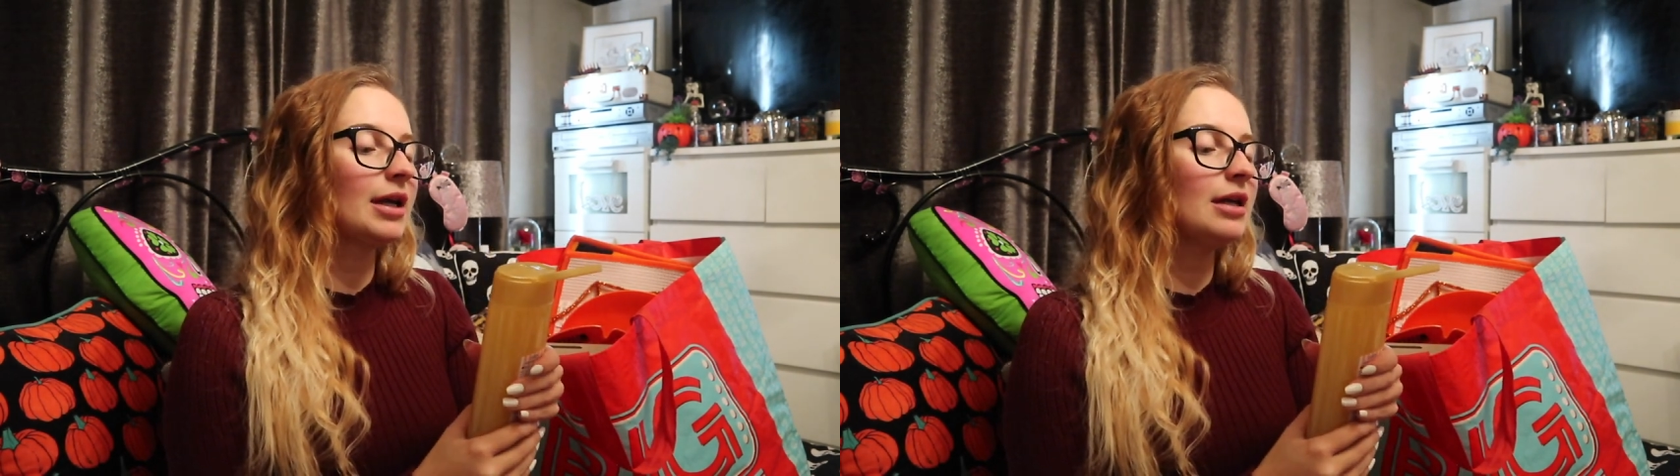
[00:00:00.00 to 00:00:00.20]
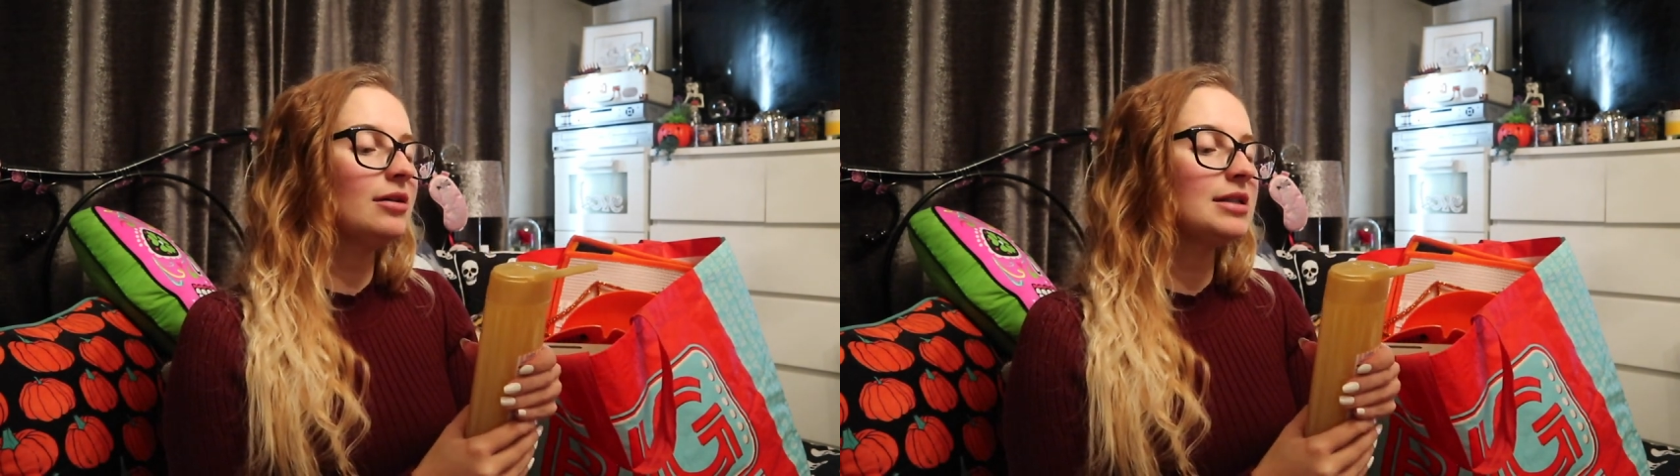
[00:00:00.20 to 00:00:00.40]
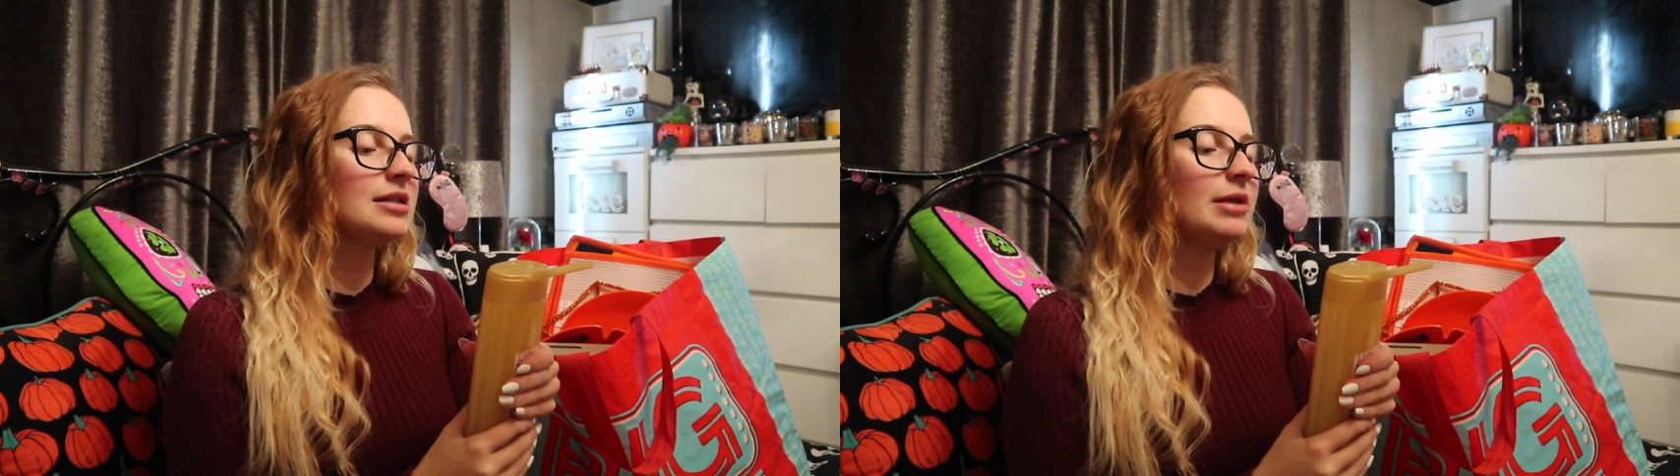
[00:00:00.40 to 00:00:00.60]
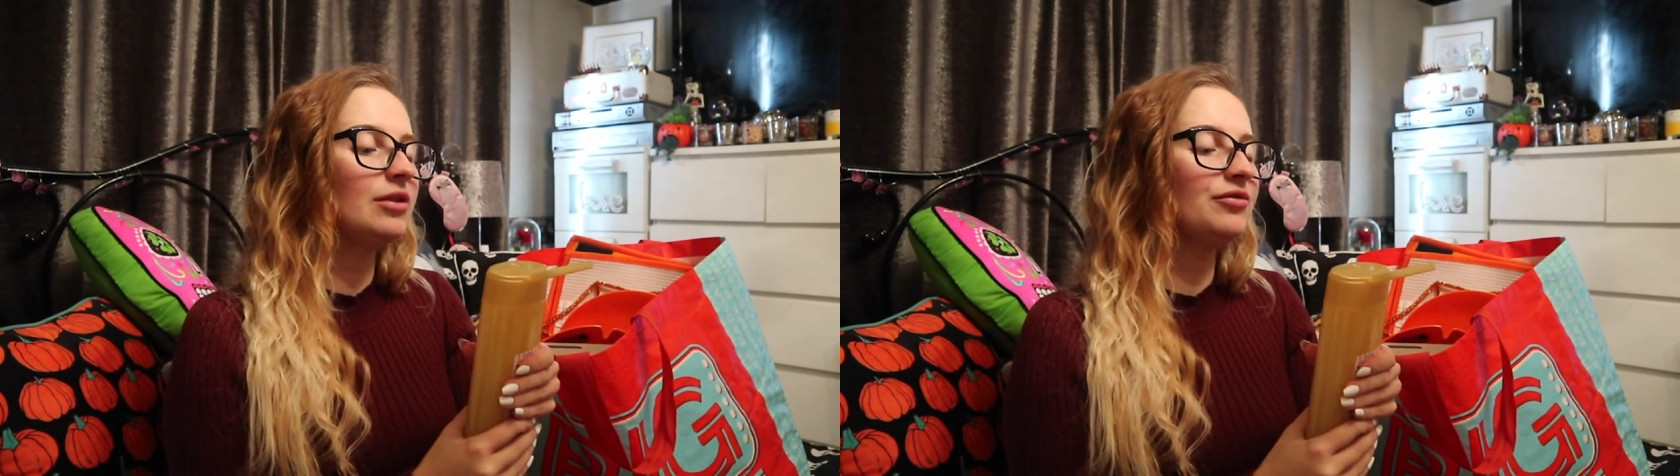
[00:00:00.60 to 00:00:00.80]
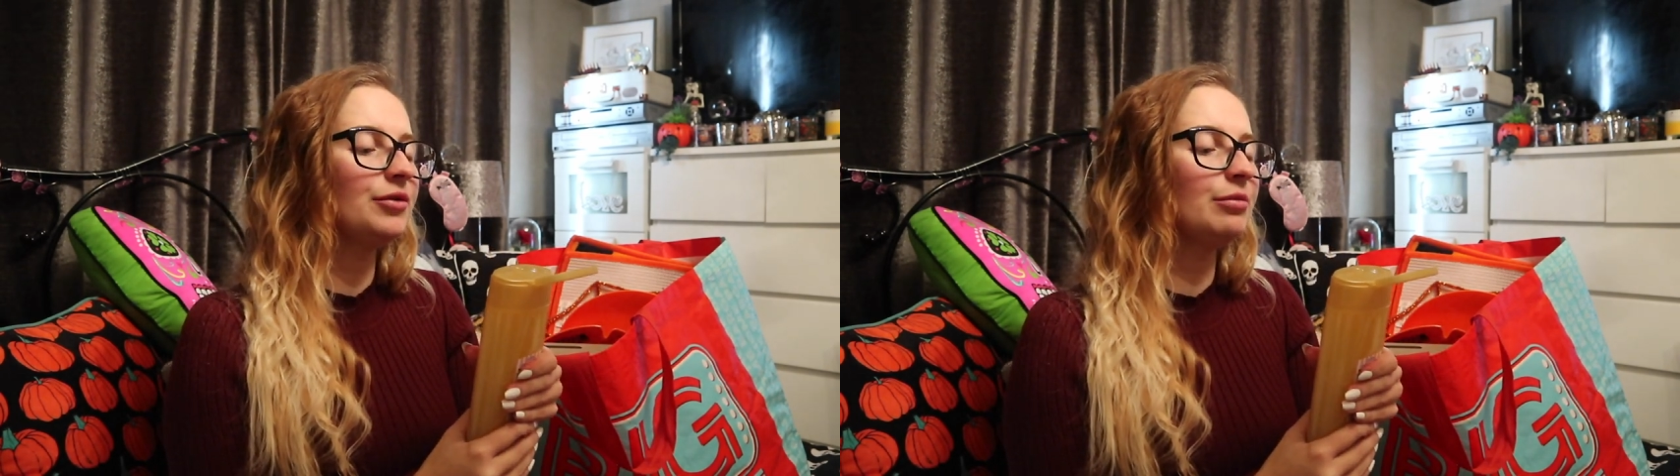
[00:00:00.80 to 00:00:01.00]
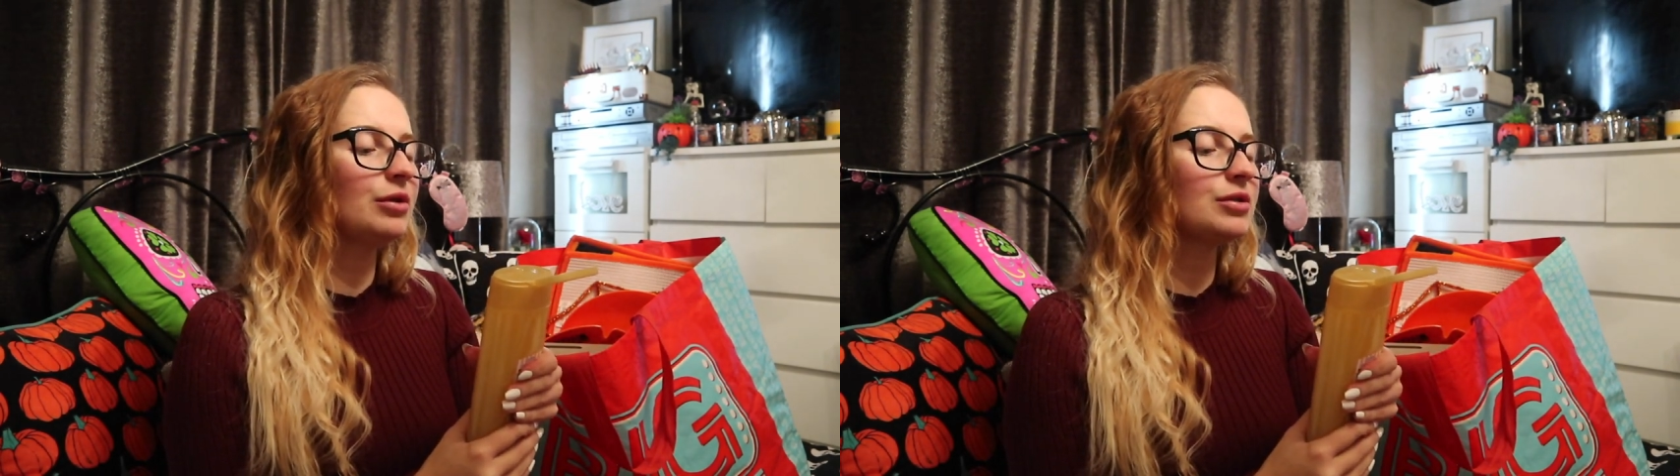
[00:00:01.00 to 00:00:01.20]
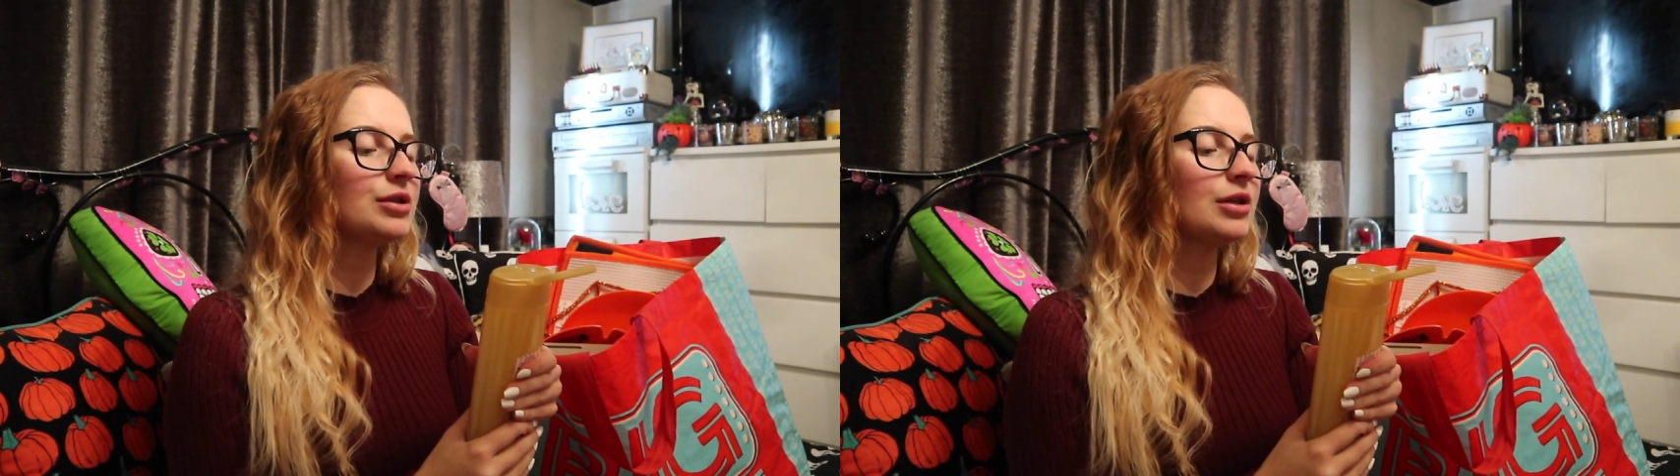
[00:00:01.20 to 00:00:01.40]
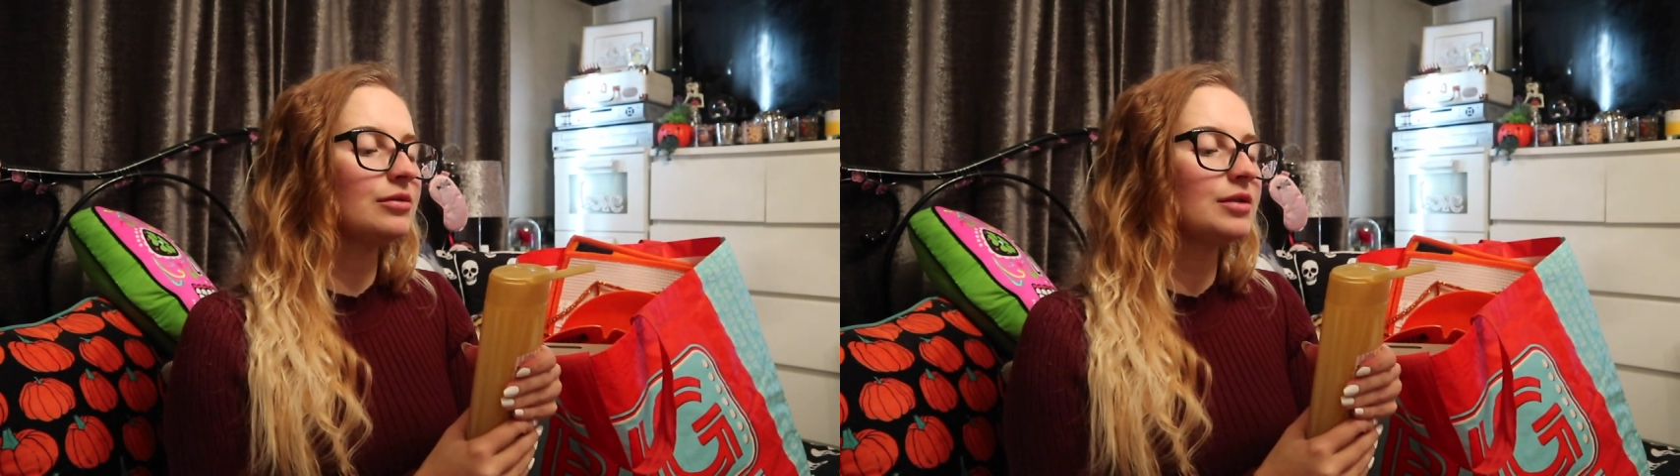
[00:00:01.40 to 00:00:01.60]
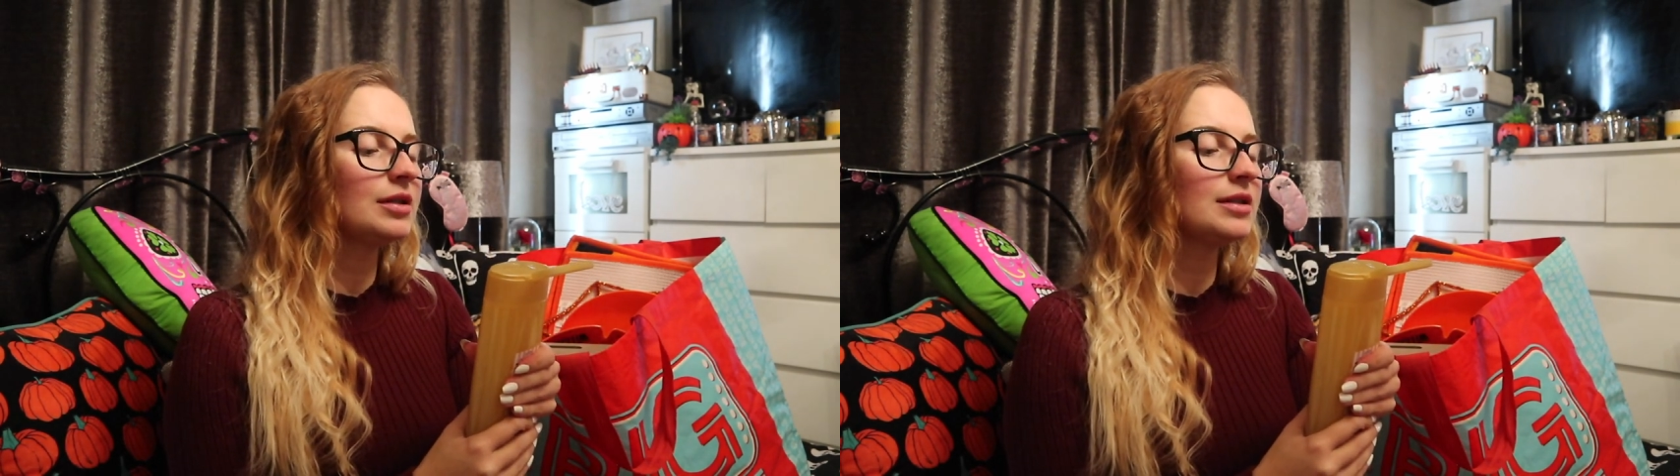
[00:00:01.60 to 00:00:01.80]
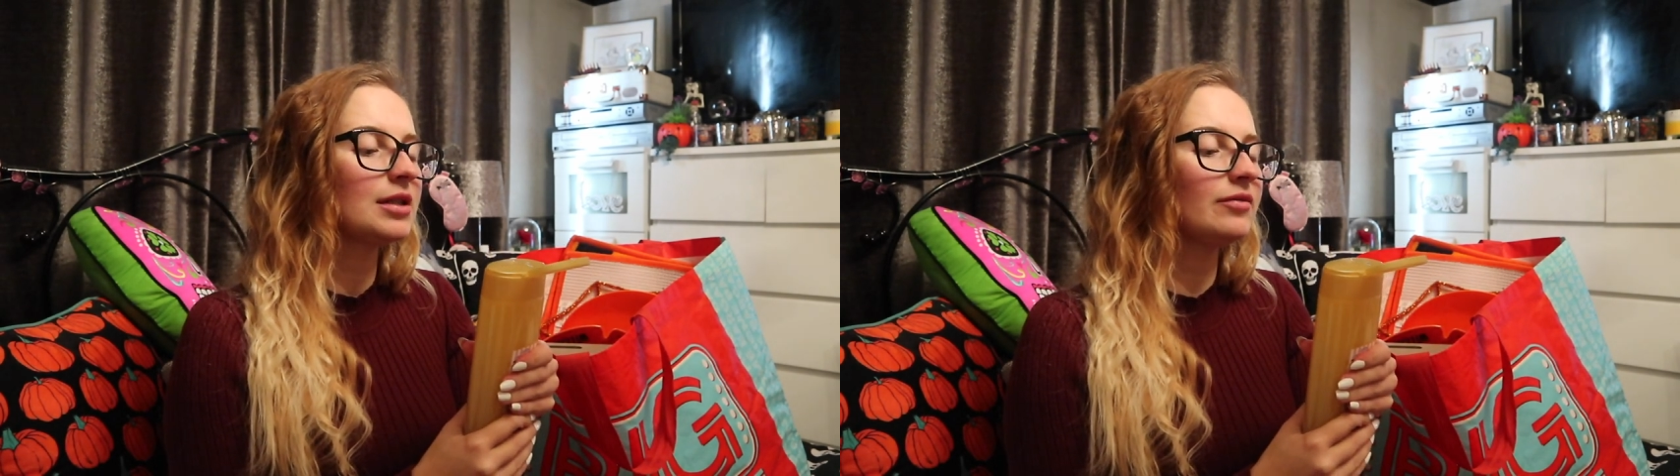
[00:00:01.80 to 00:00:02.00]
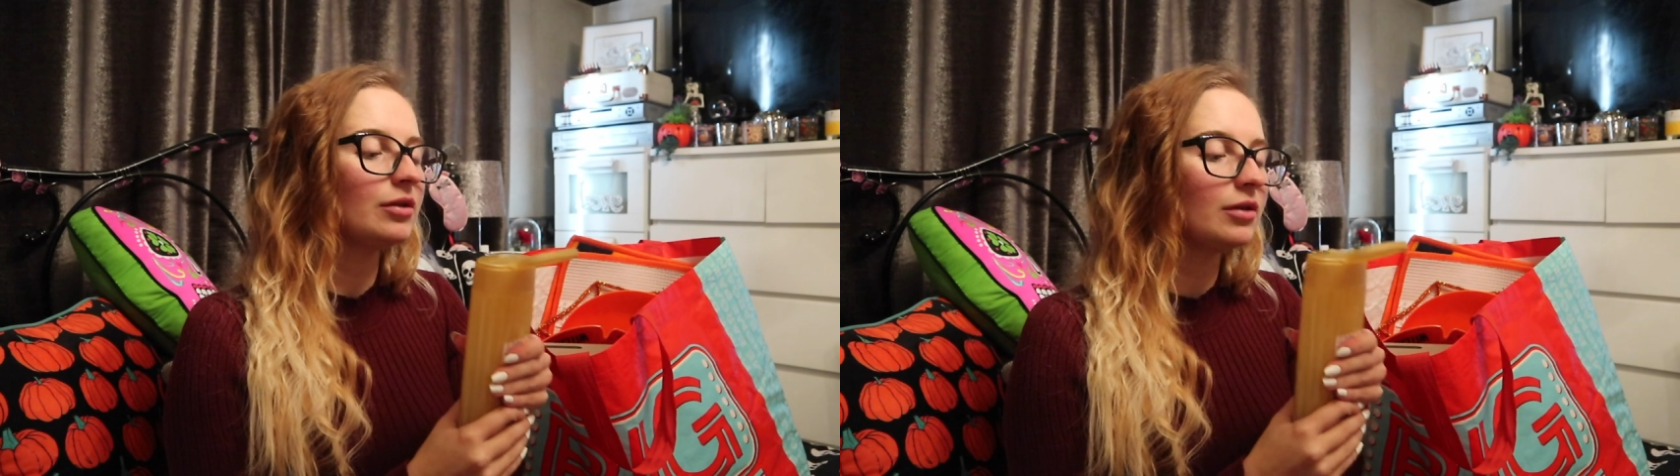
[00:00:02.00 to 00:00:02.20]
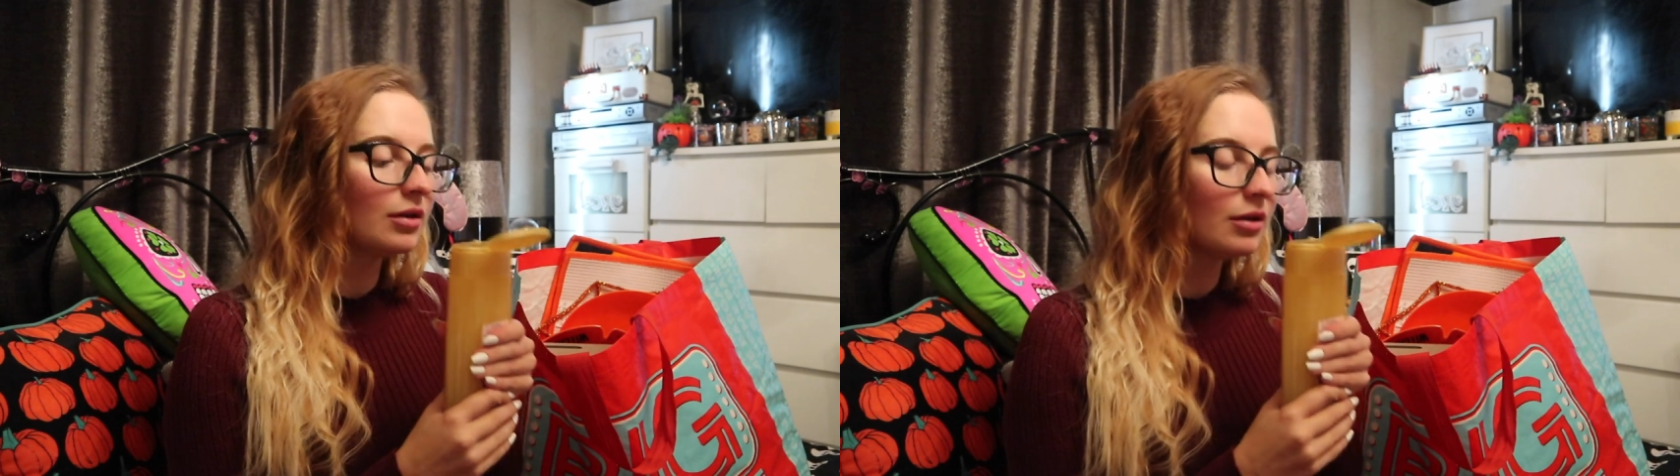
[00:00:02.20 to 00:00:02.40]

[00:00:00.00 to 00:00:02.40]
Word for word: Can I smell it through a blocked nose? Let's have a look.